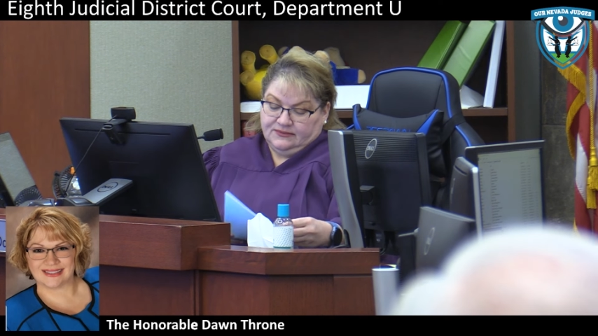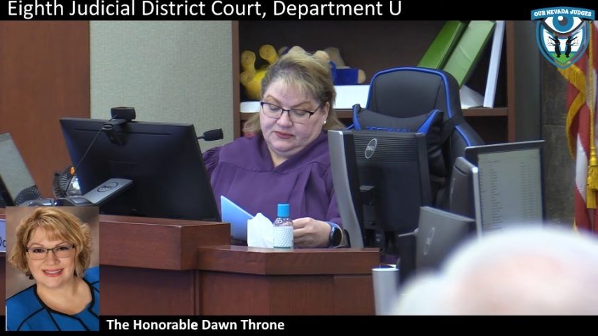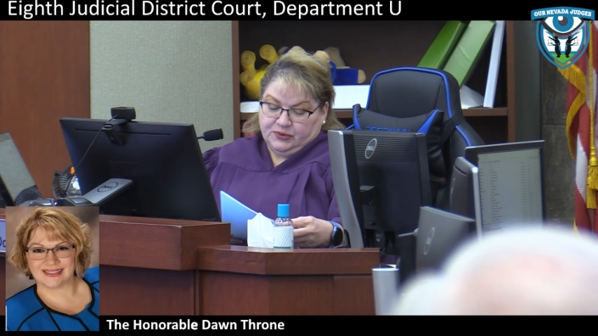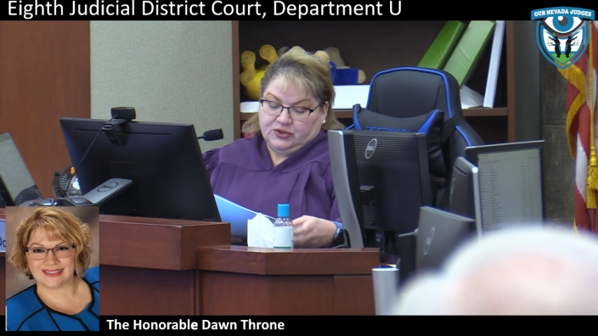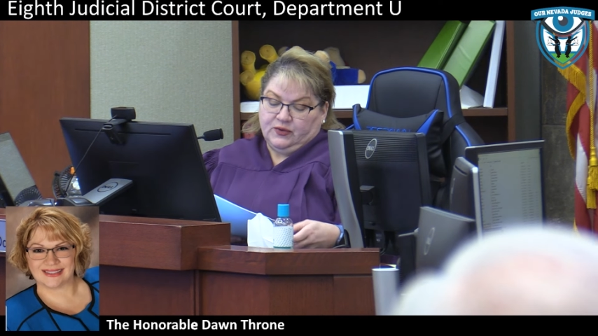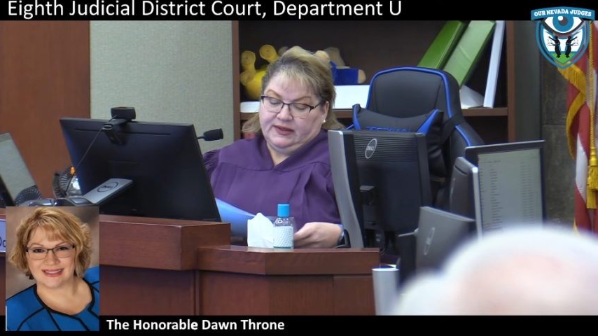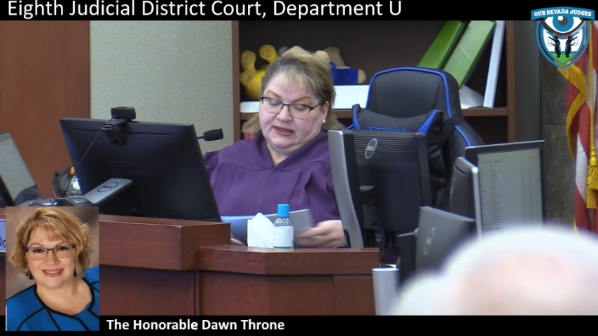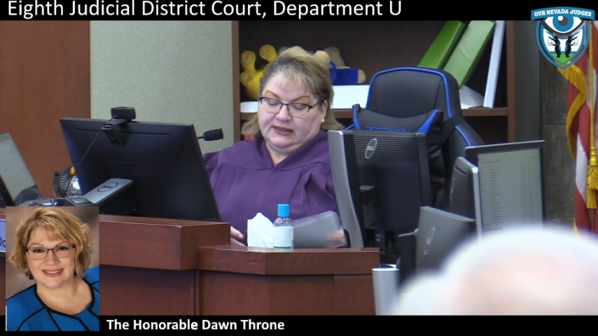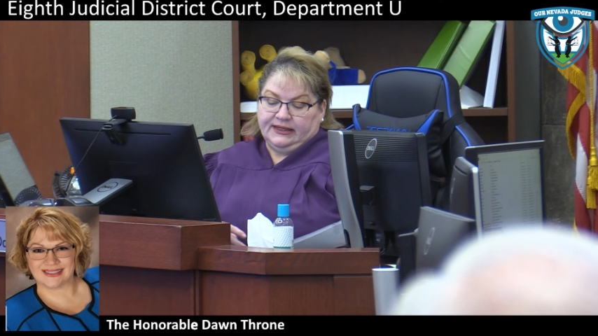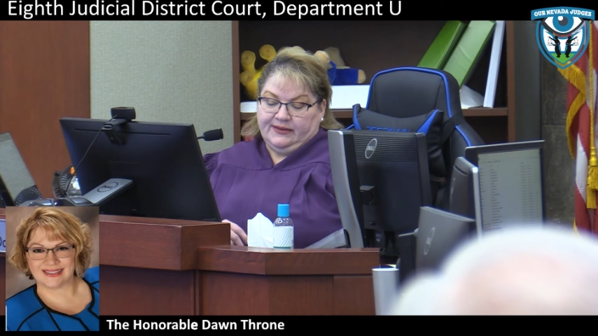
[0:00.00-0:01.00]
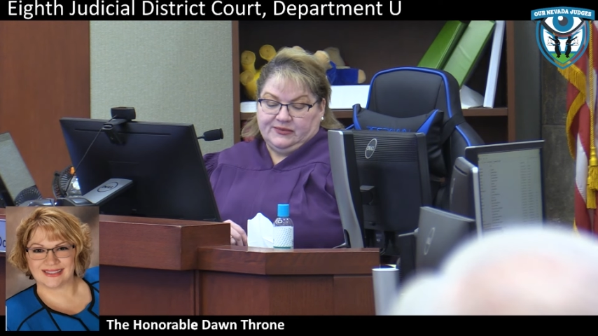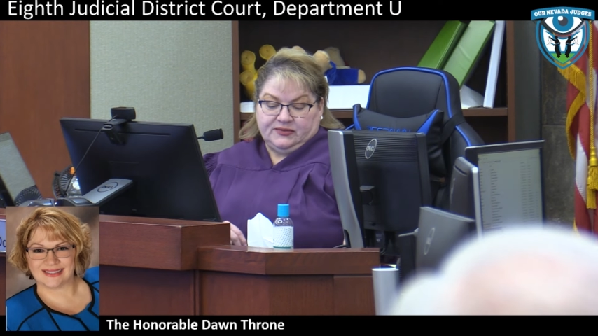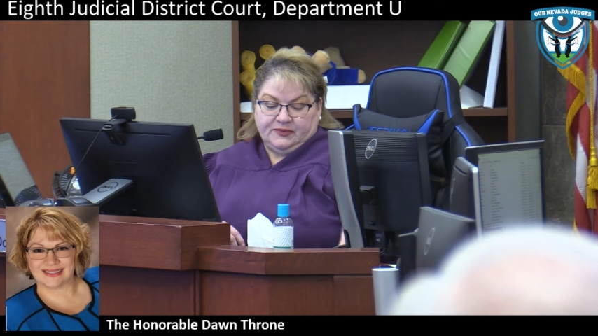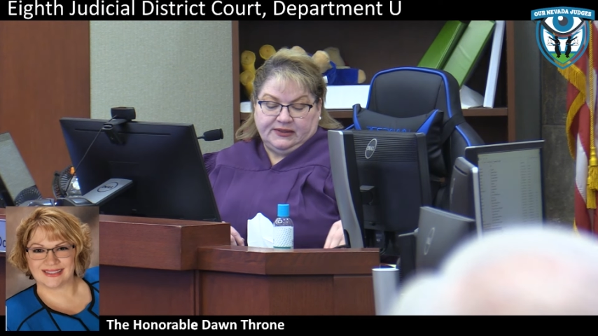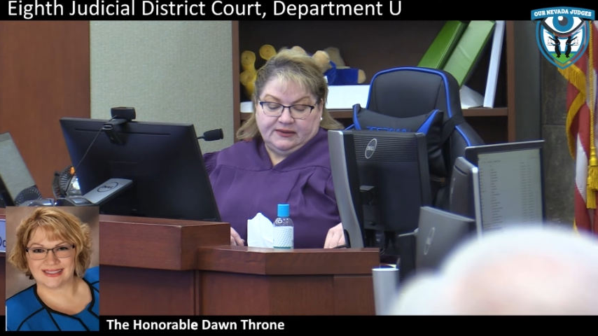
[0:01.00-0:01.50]
Speaker 1: pursuing the claims
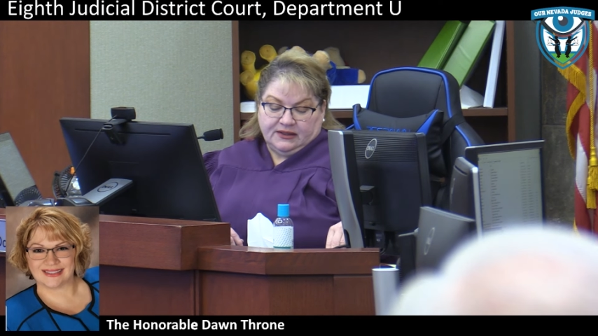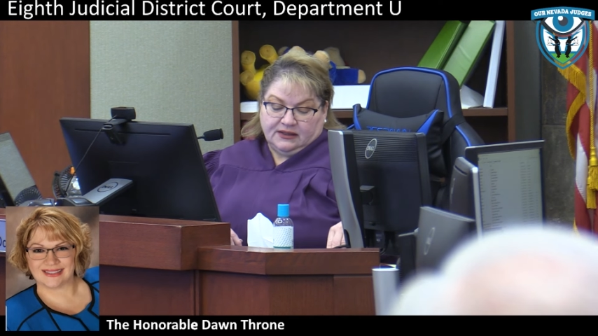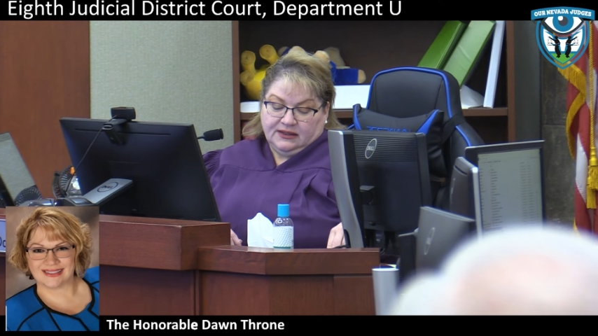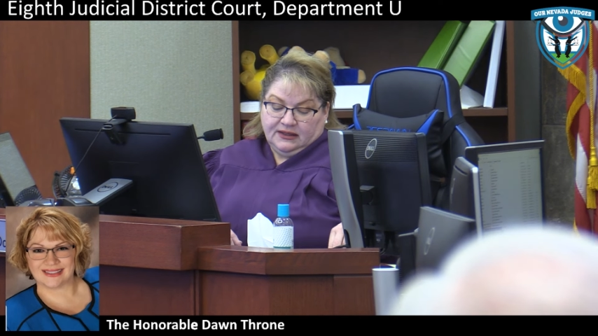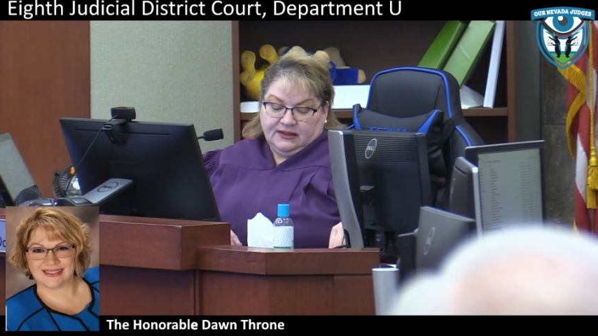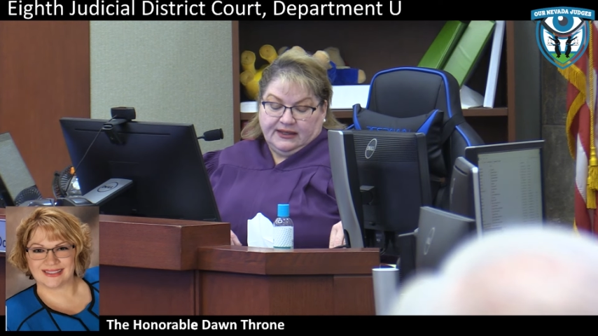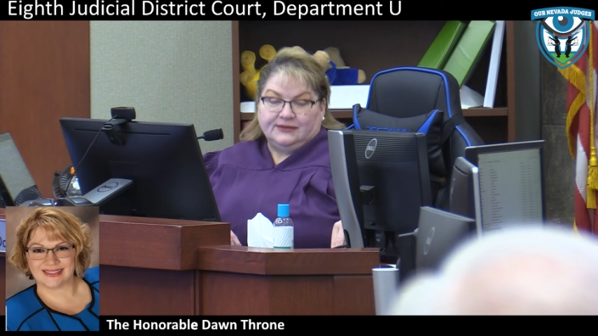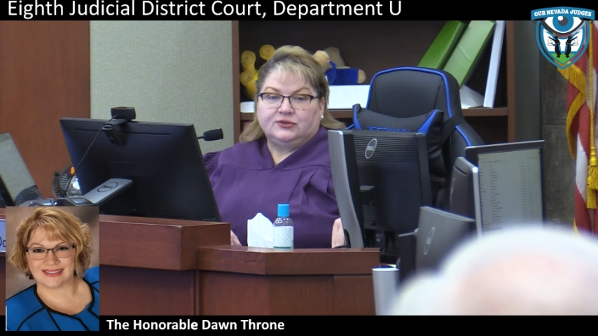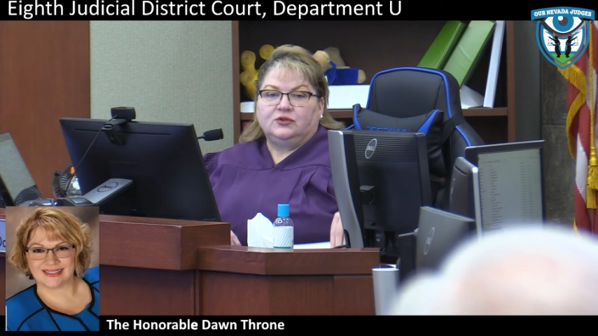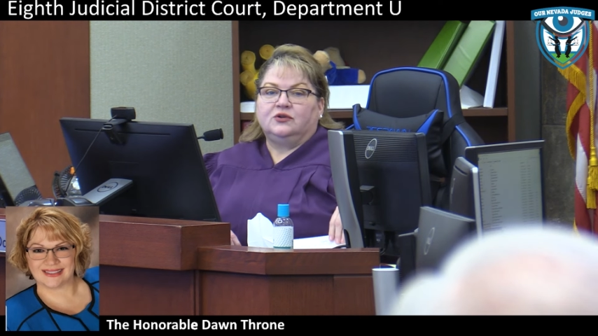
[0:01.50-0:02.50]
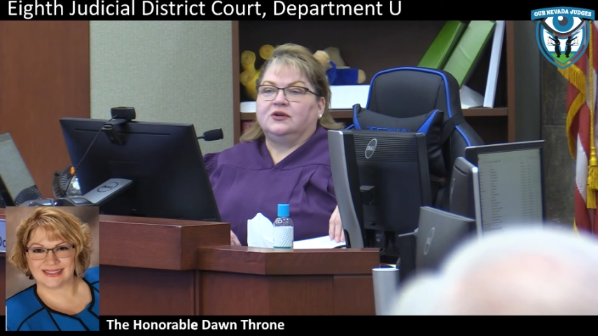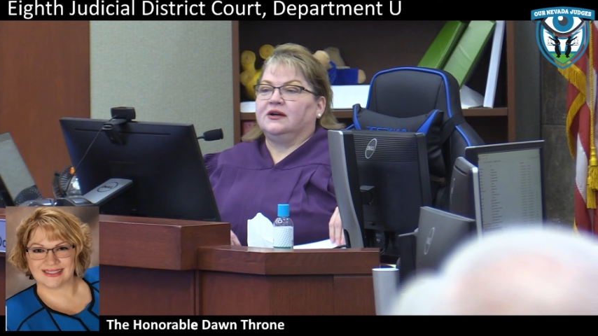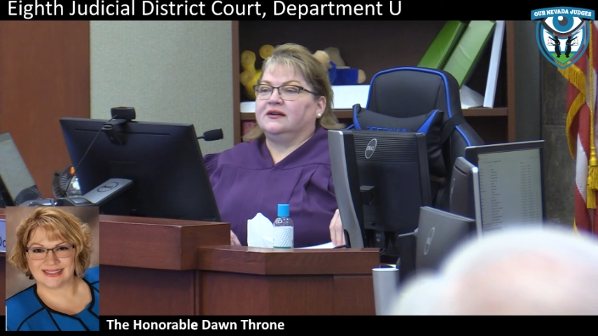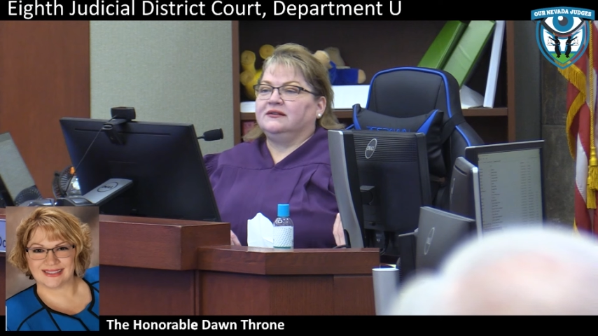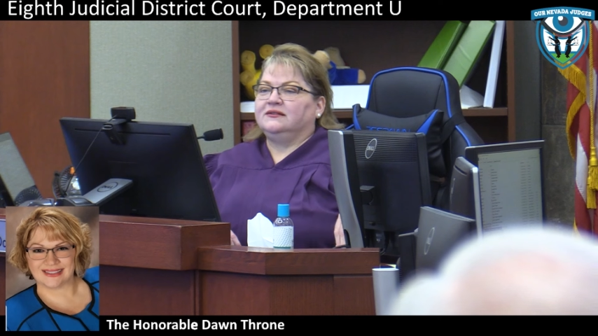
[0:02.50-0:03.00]
with the counsel who
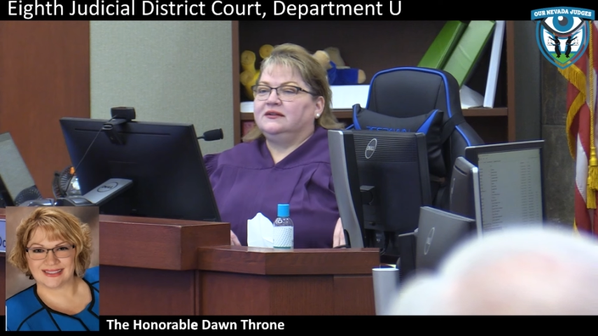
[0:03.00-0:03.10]
are